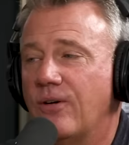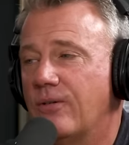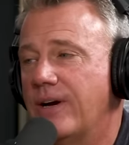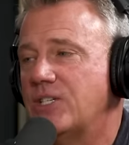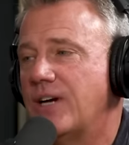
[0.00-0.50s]
go to
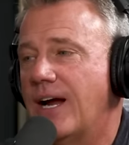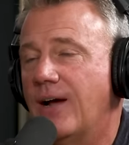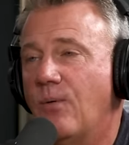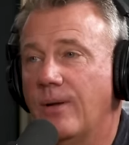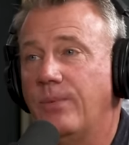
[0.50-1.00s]
the racetrack,
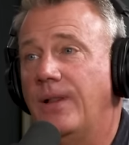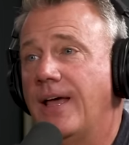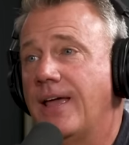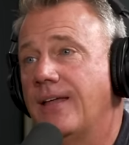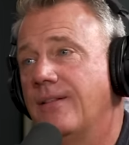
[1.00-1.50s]
I want to
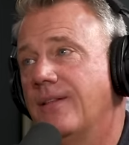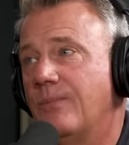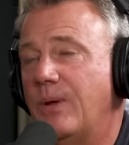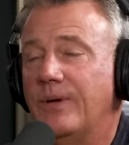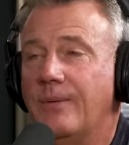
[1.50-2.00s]
play
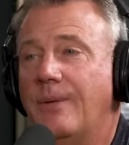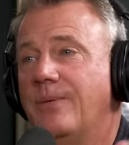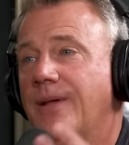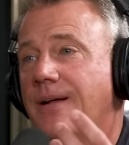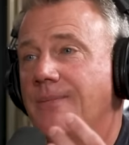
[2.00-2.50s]
and people come up
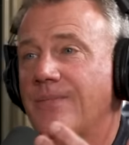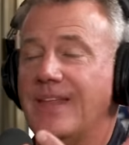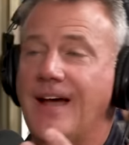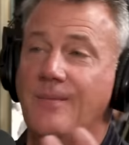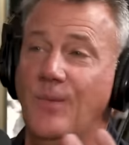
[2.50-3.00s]
to me and
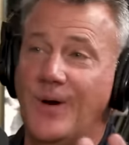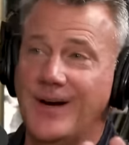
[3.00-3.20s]
now I'm